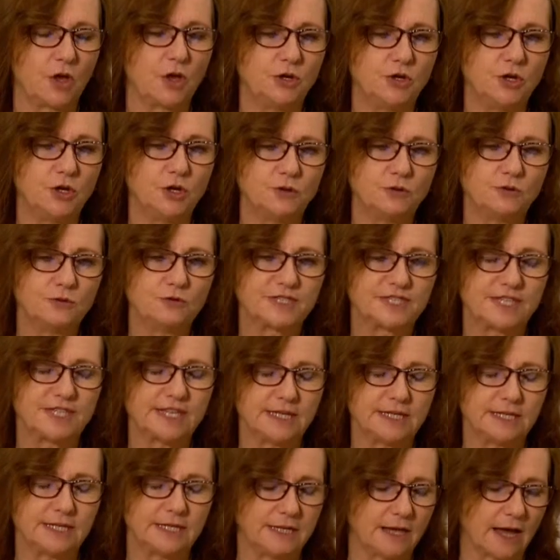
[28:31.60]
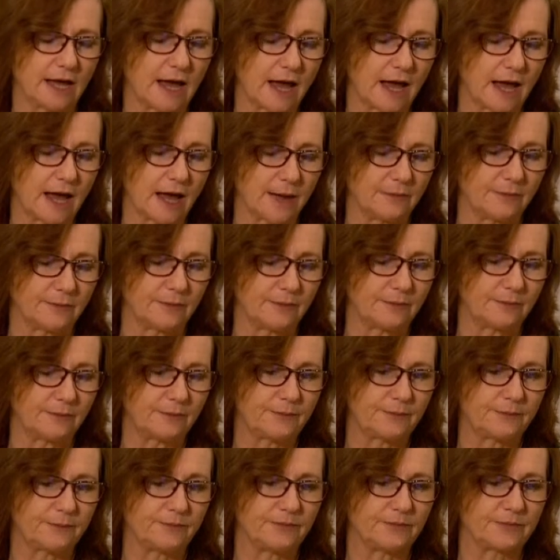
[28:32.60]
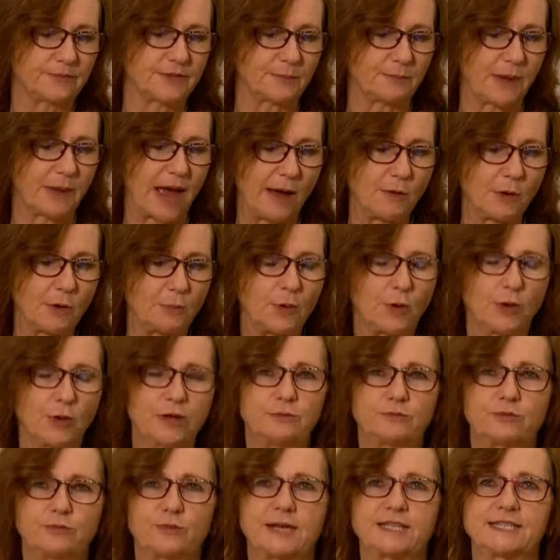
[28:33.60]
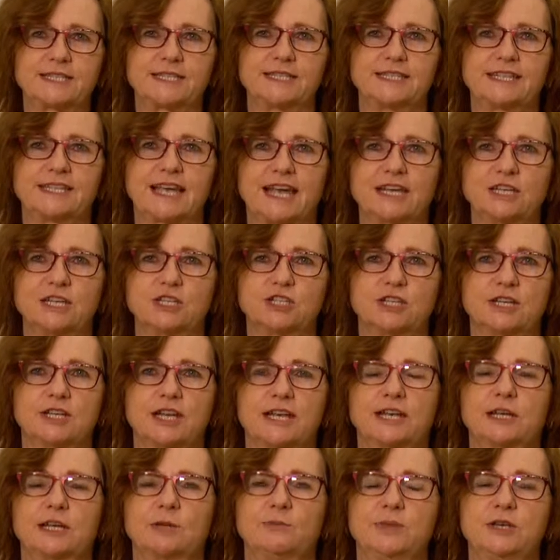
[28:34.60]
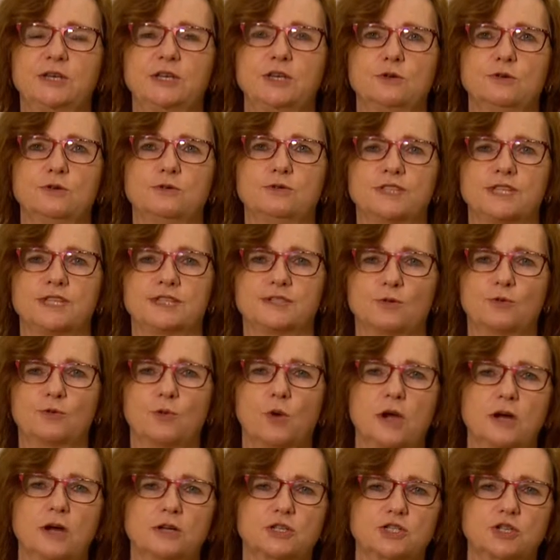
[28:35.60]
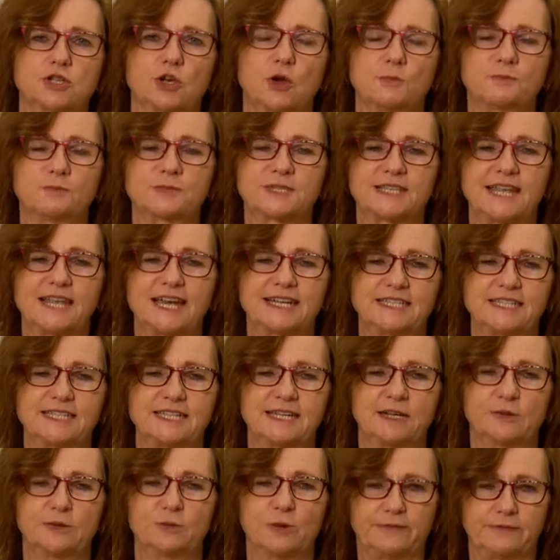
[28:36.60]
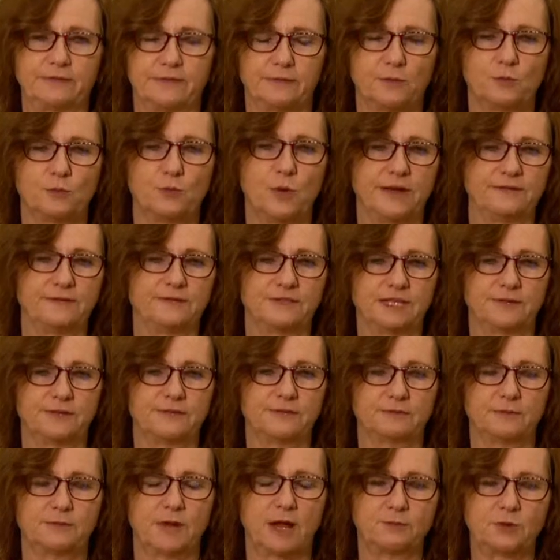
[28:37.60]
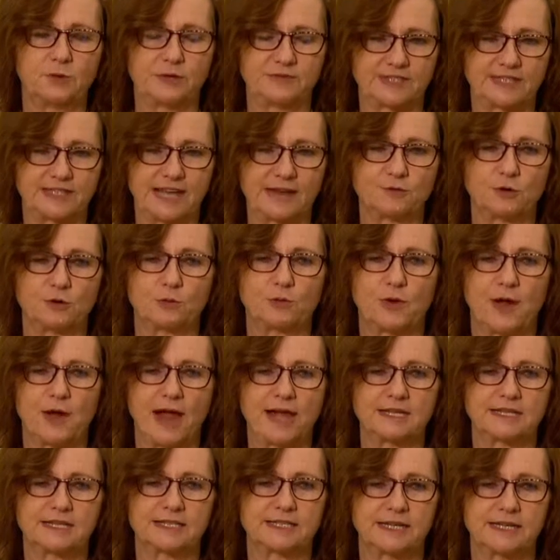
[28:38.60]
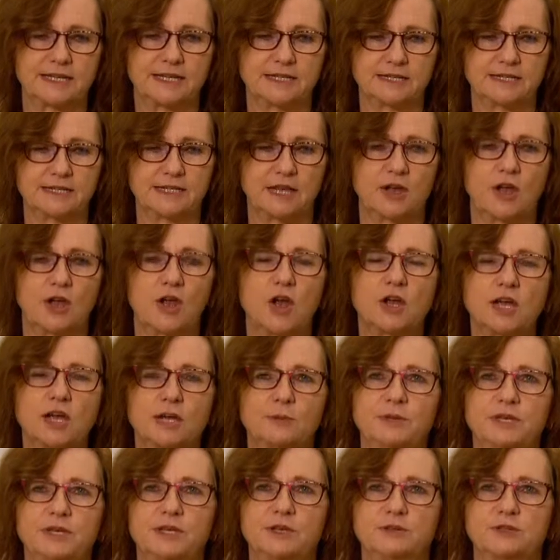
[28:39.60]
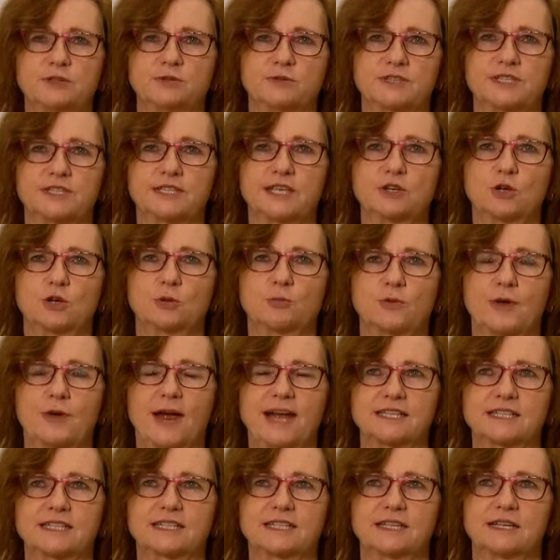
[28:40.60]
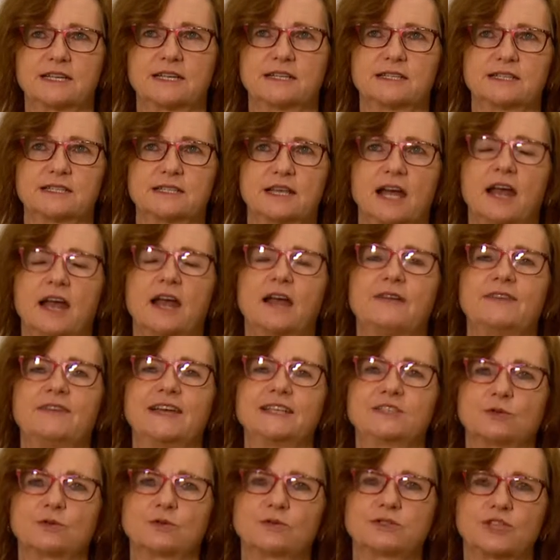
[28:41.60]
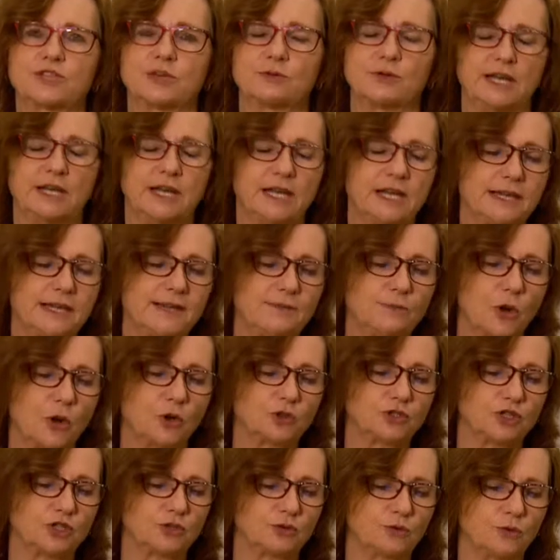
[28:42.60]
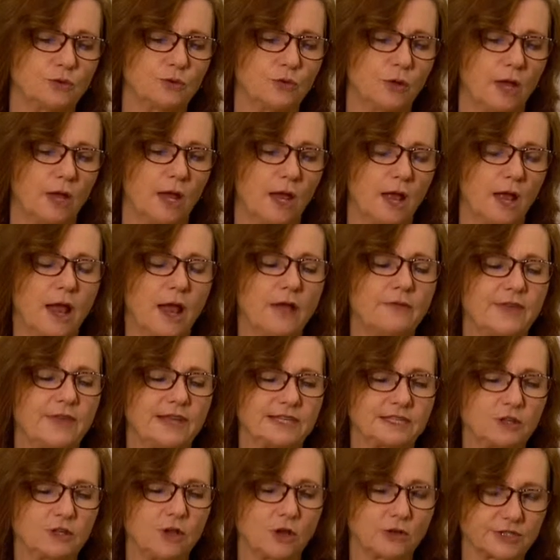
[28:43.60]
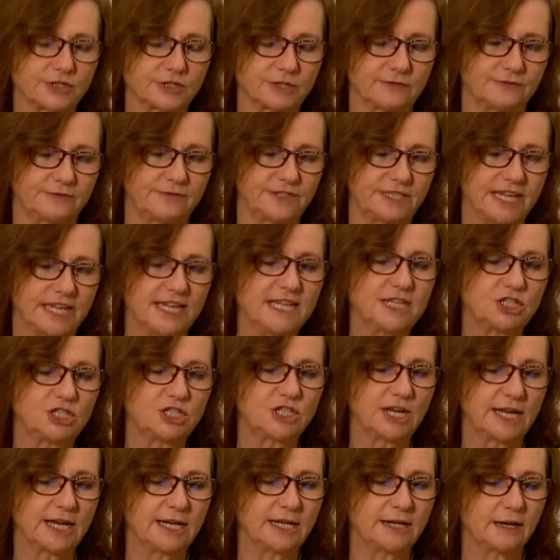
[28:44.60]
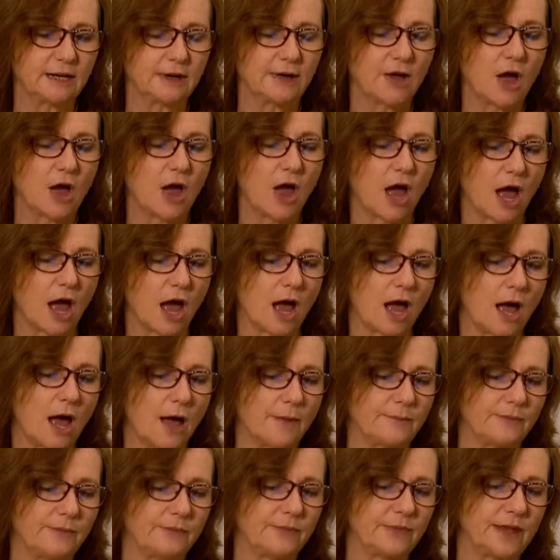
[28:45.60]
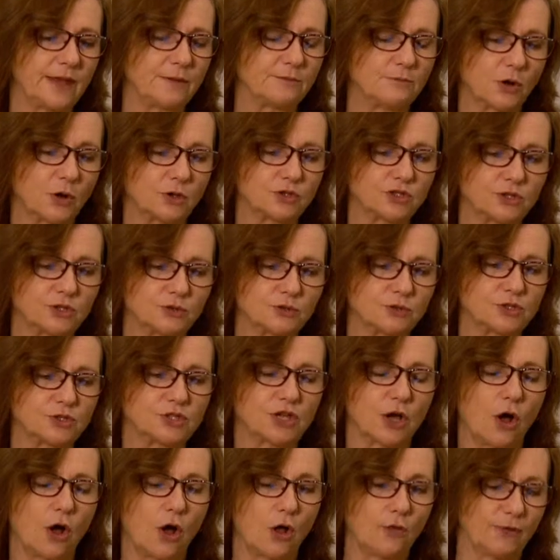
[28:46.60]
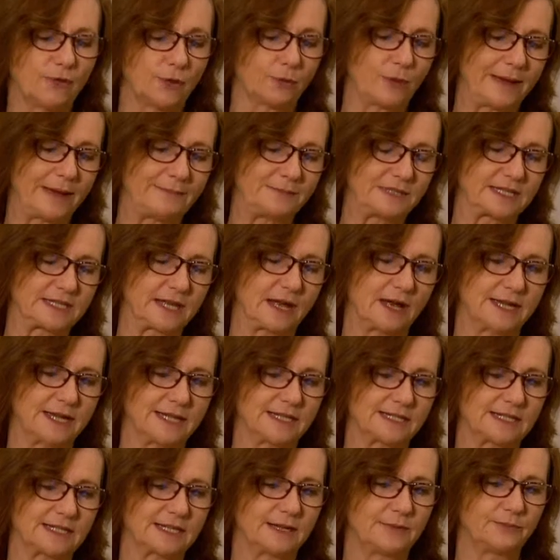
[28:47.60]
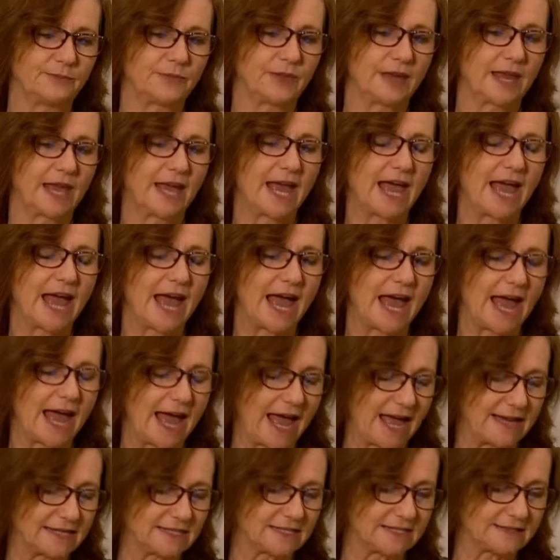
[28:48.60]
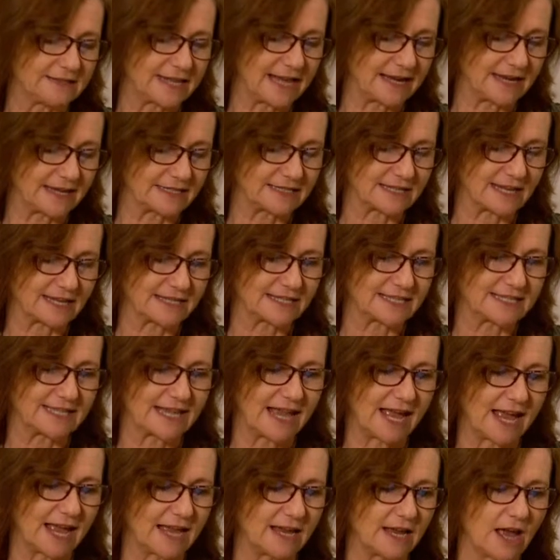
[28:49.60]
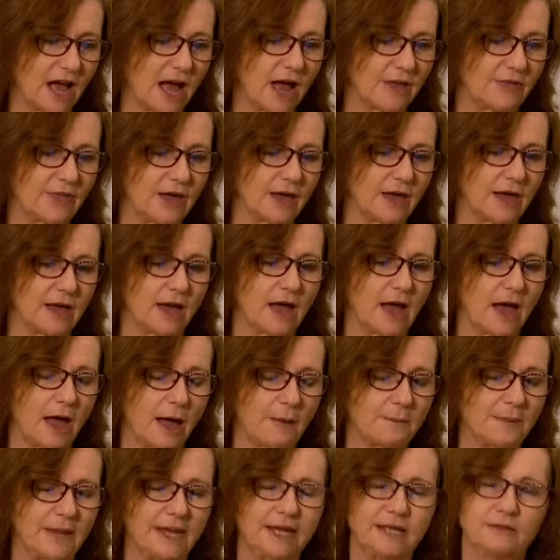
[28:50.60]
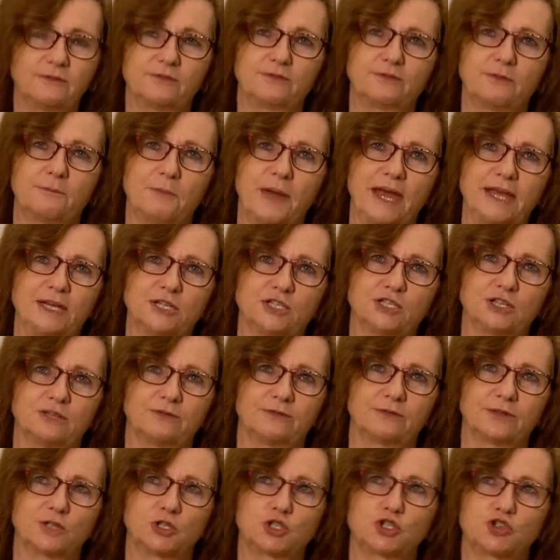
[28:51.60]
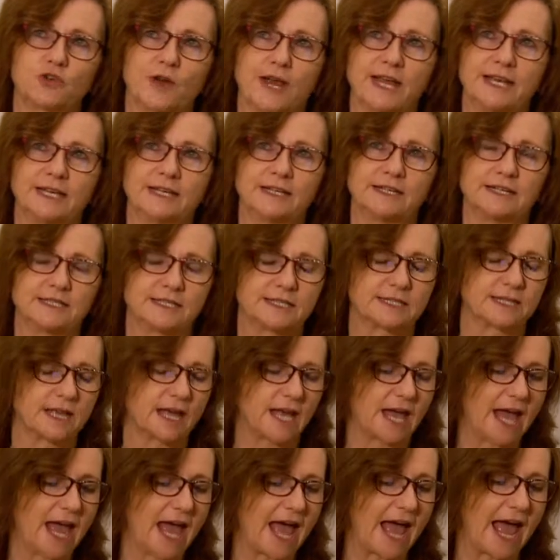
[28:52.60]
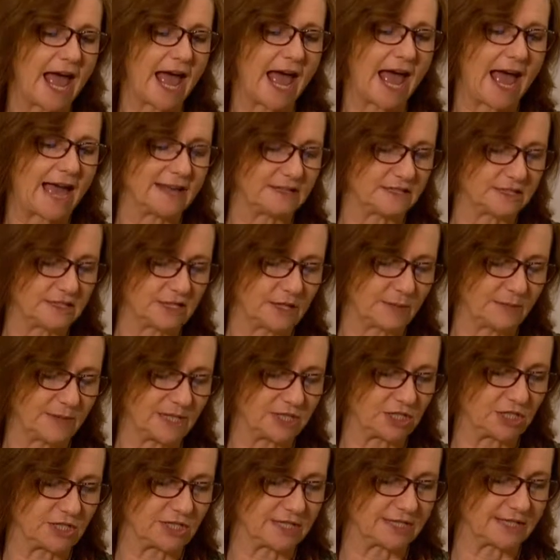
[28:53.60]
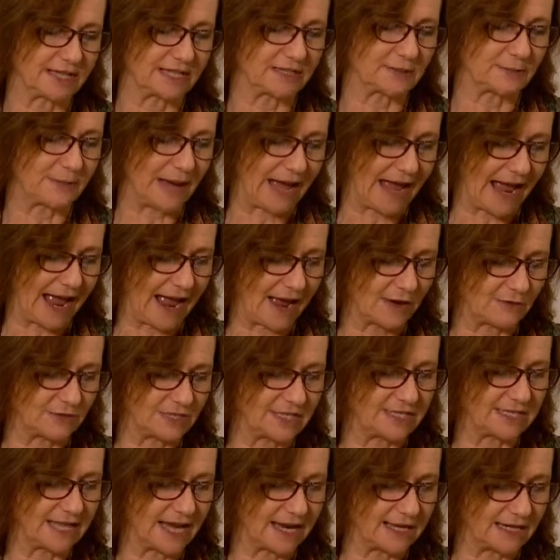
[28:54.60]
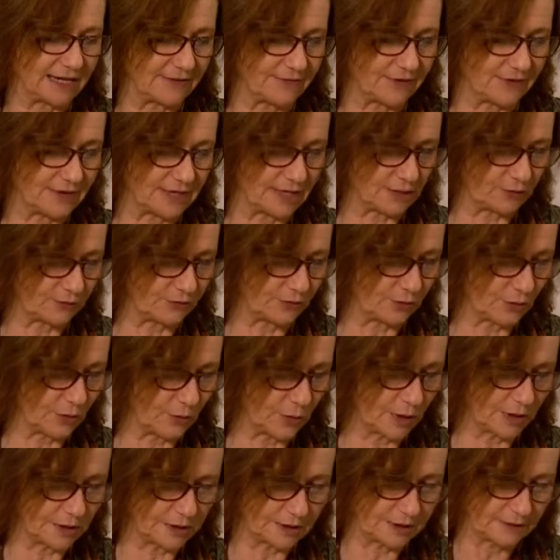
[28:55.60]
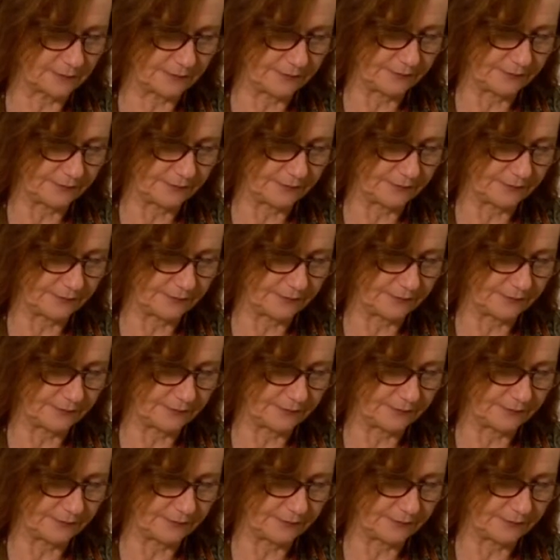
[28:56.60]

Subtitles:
use the PowerPoint presentation. It can be used as a workshop setting with several practices. It can be used with single practices. There's also an e-module. There's lots of teaching modules on the website. And then, as I say, other information for trainers and commissioners about how to take everything forward.